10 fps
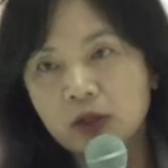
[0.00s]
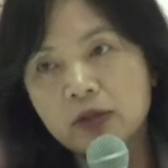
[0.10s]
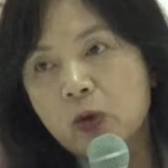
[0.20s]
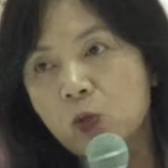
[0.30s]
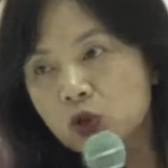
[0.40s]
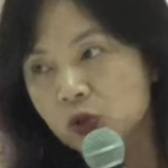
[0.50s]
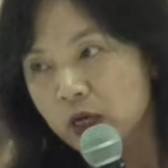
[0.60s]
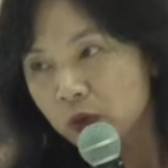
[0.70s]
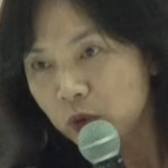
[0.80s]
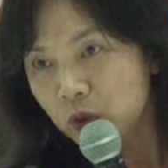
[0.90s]
Then what should
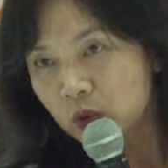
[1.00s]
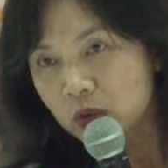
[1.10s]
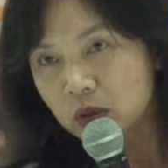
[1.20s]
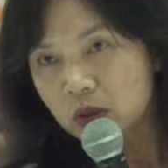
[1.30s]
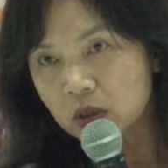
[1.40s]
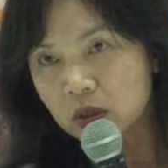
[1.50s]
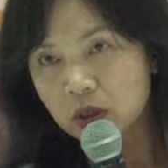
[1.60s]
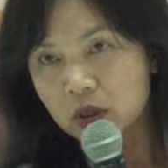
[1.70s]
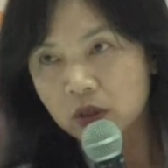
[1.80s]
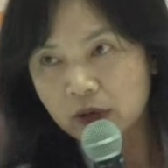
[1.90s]
I do?
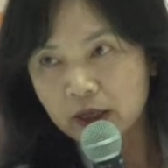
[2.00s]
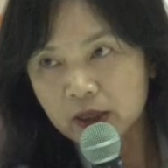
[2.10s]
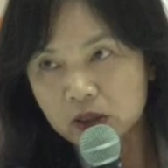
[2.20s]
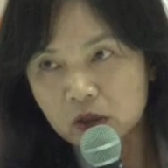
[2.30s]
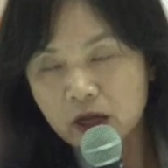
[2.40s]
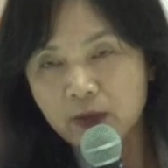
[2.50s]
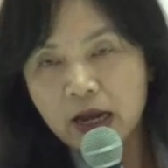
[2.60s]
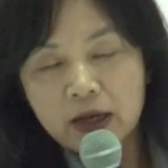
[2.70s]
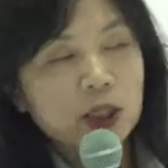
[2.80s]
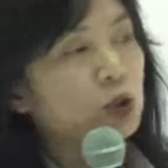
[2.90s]
Right? So that means
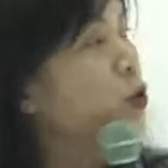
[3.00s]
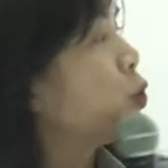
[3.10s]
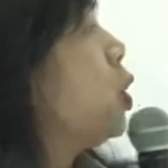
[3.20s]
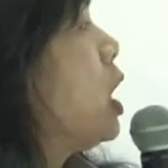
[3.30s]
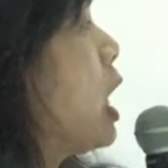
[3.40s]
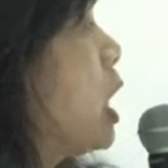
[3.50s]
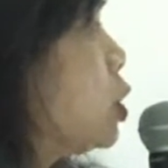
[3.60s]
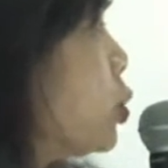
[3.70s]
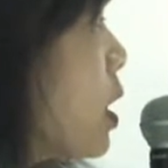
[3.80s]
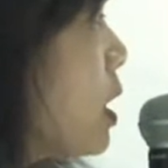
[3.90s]
I need to
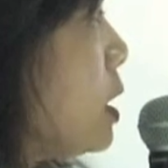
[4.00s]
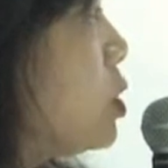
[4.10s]
try